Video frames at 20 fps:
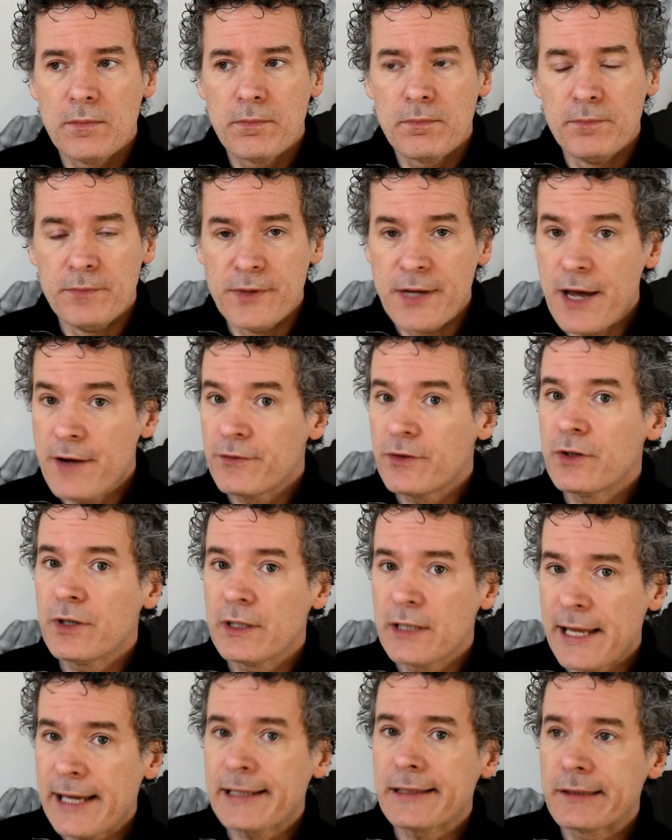never
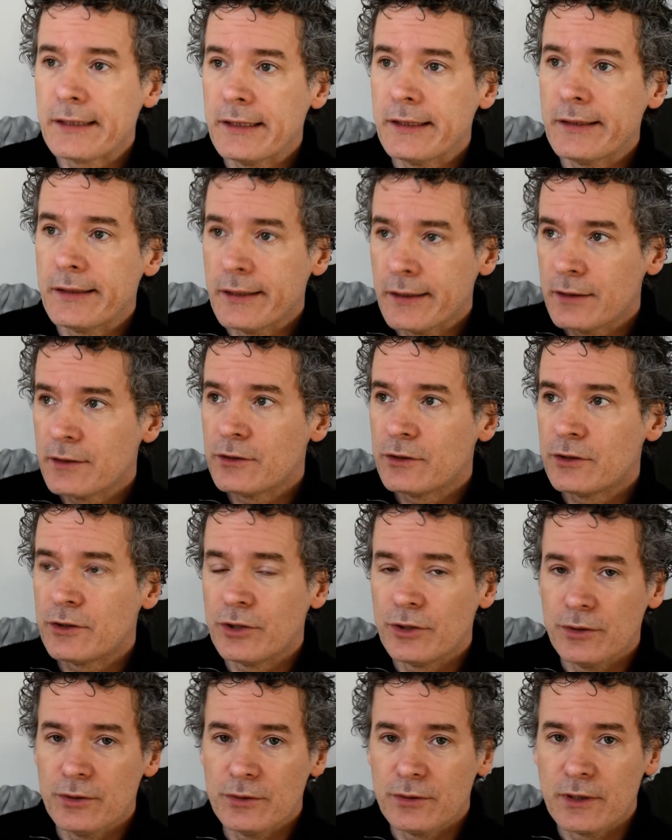elected
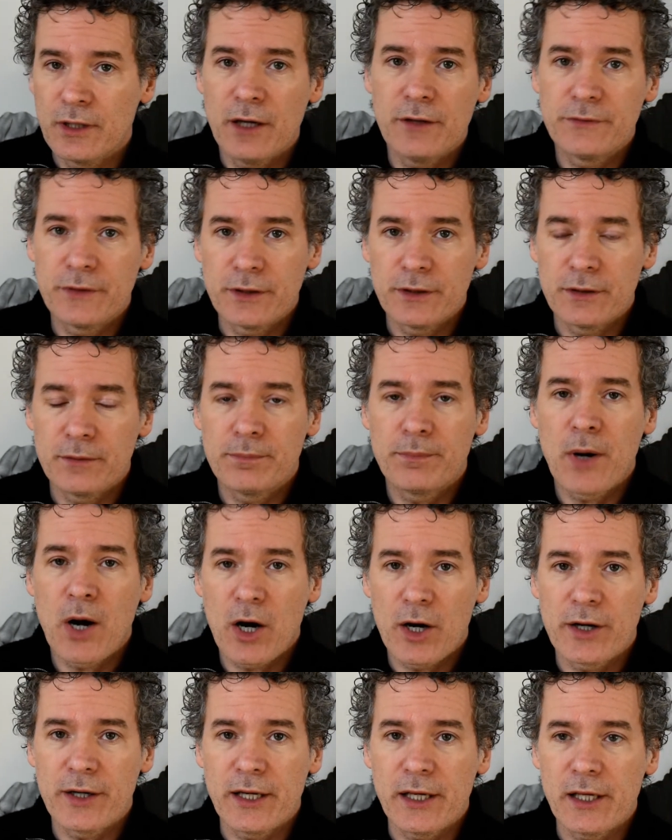to govern
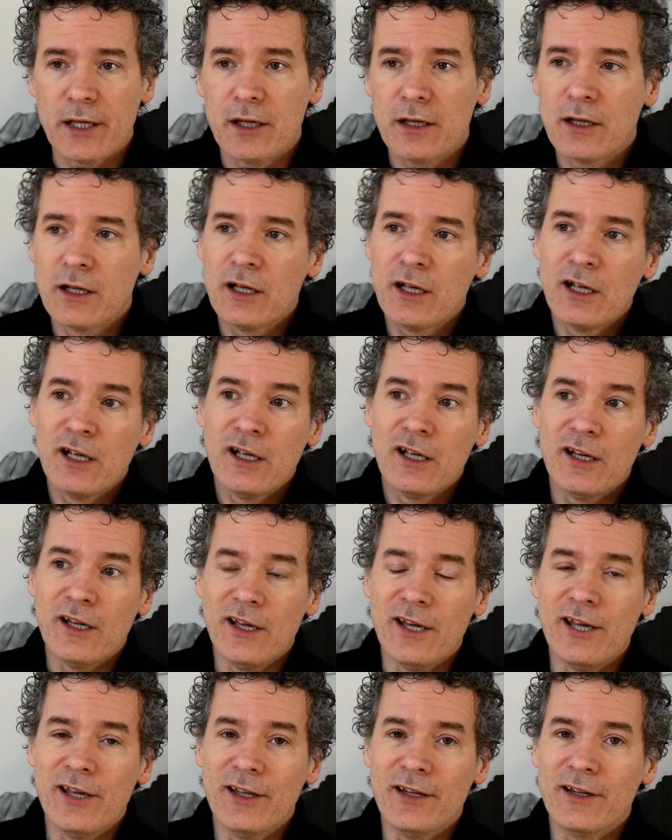party
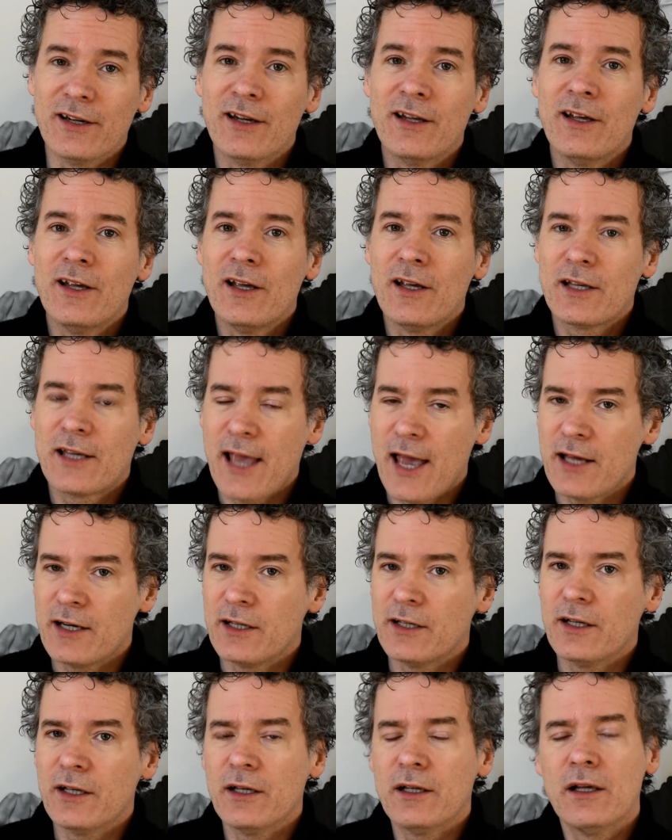in
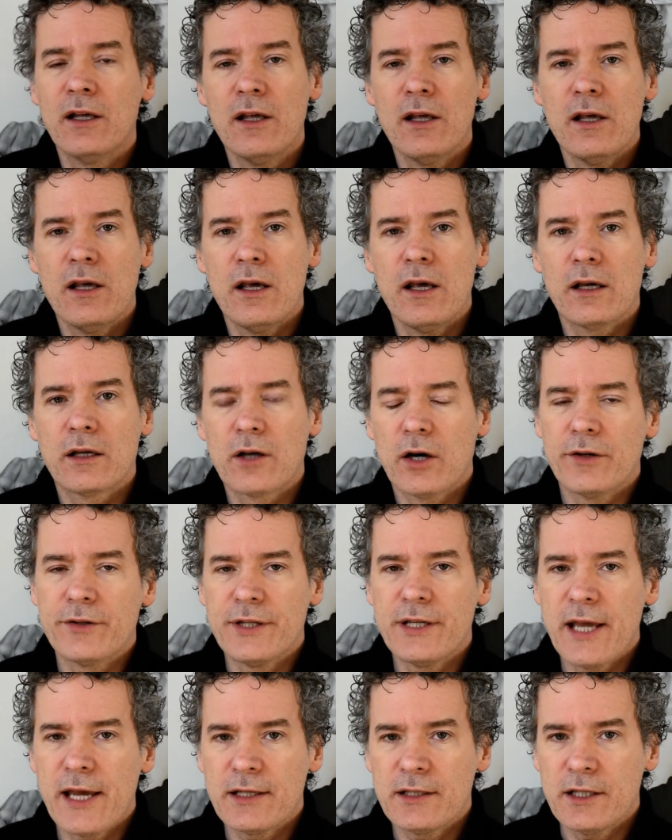Canada called
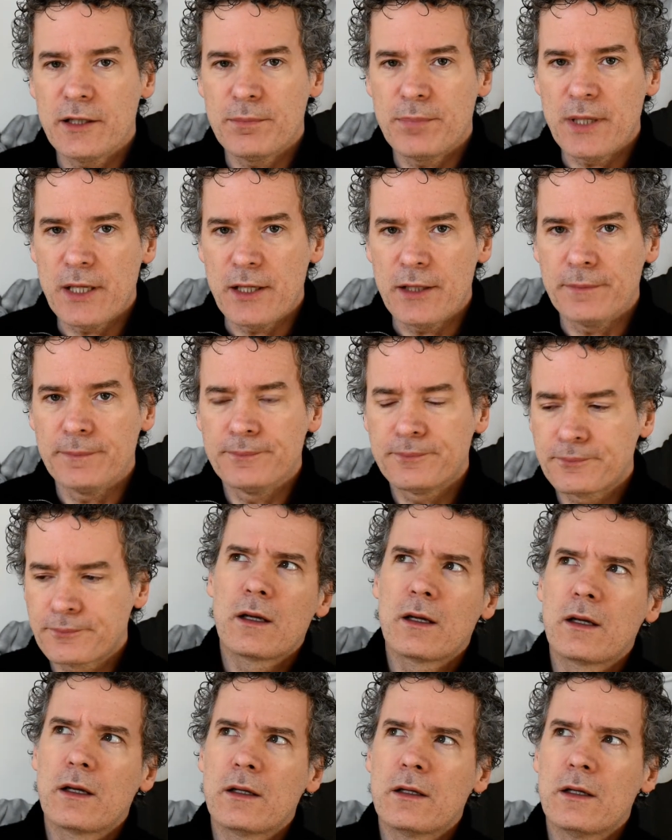the N D P.
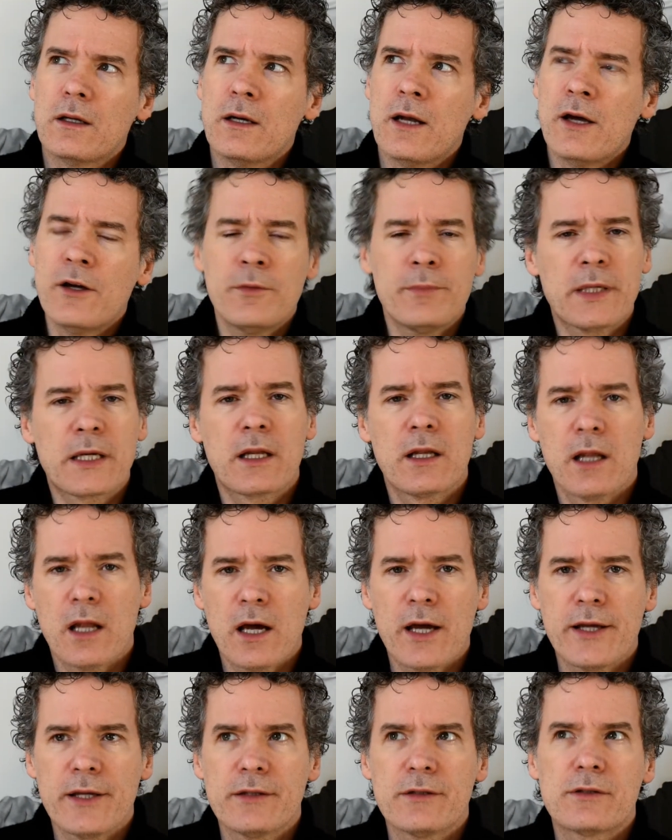Naomi
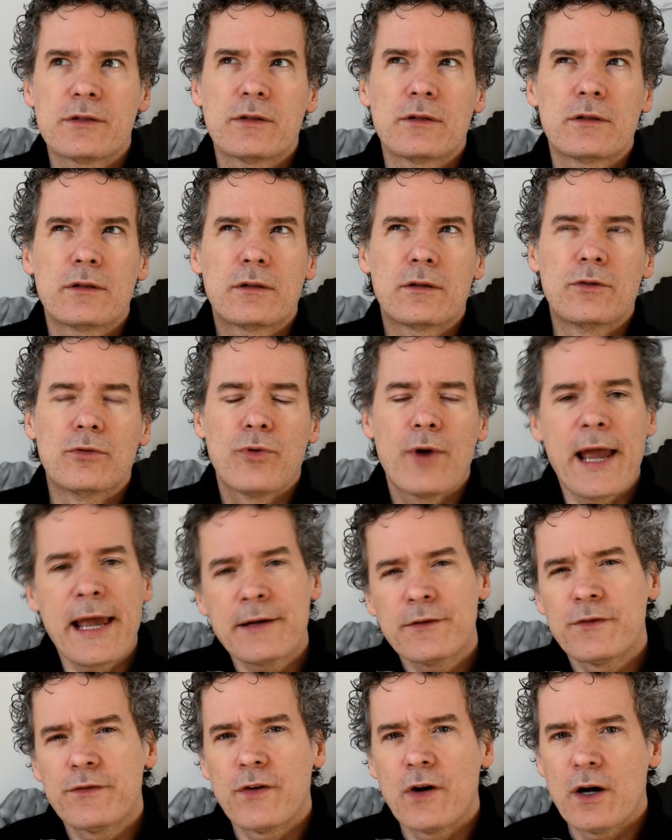Klein's
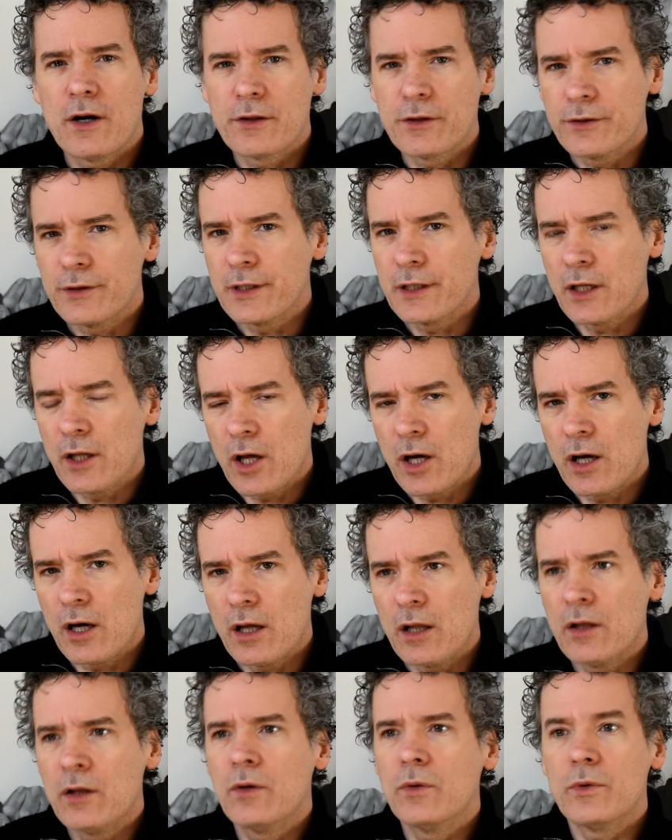
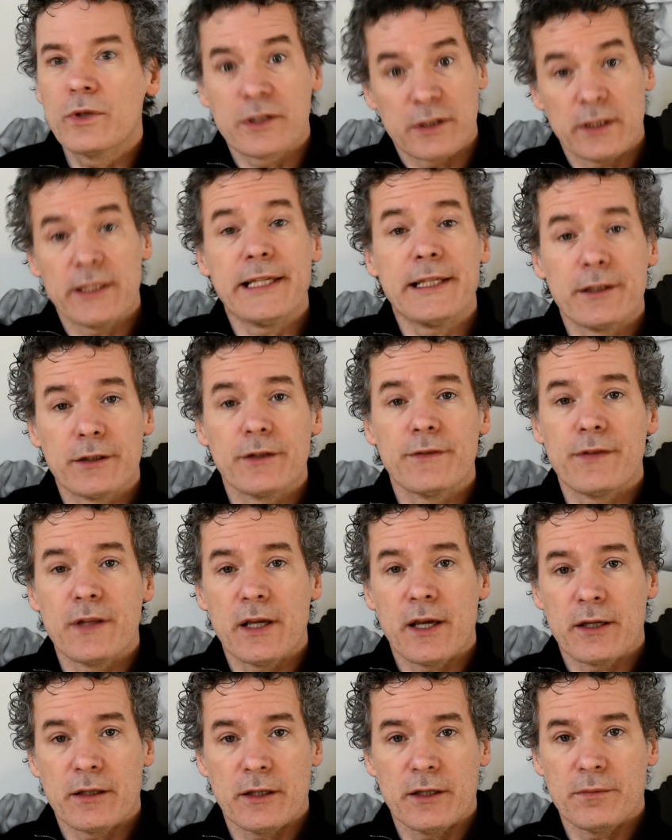grandfather-in-law was leader of the
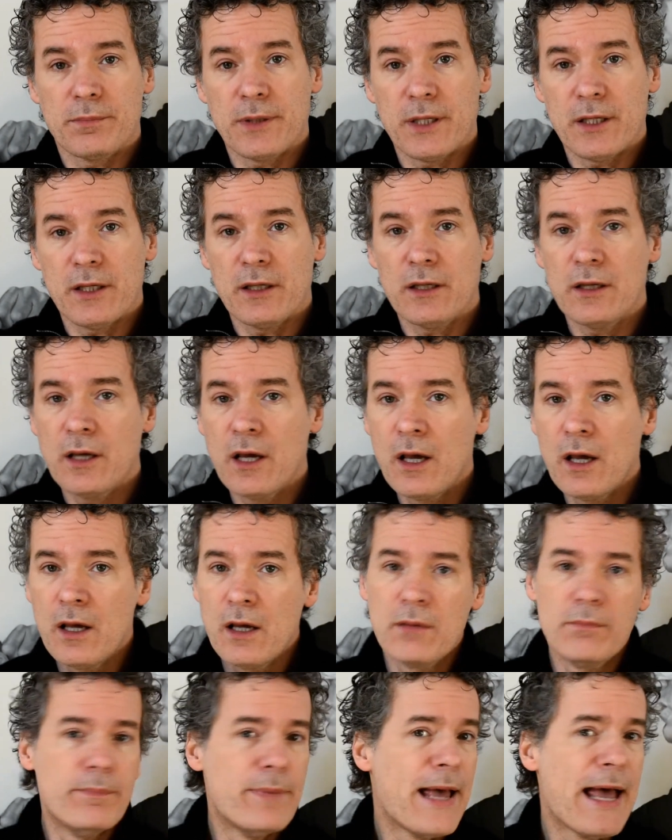N D P
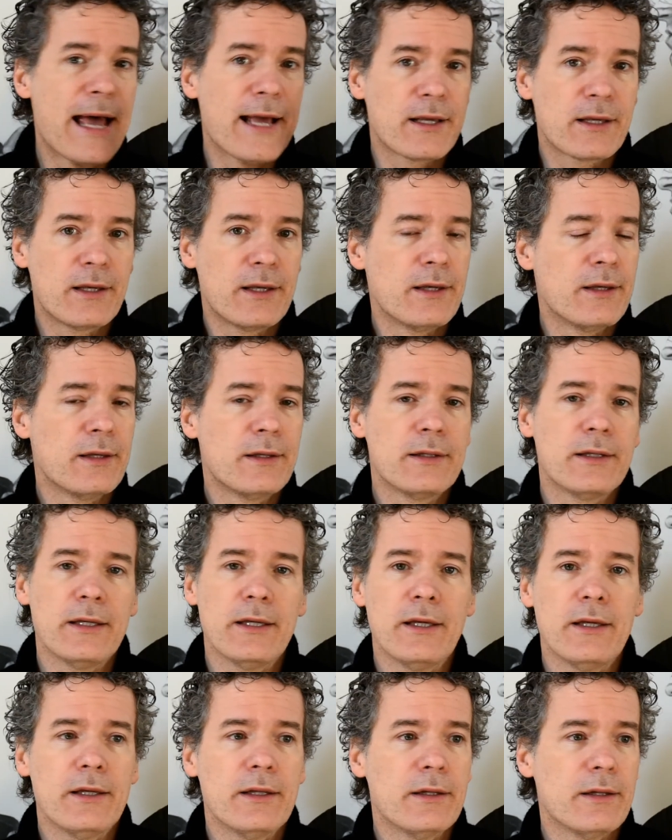back
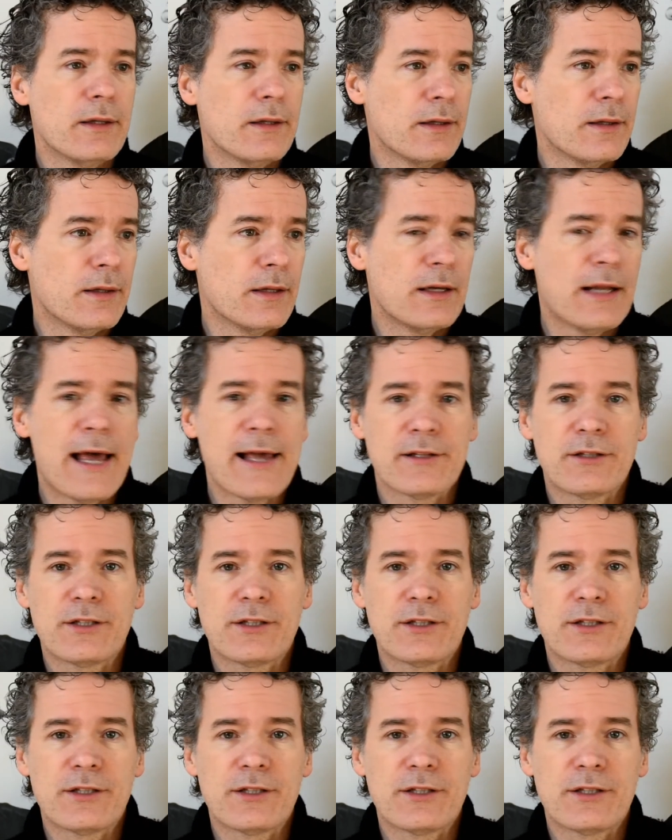in the last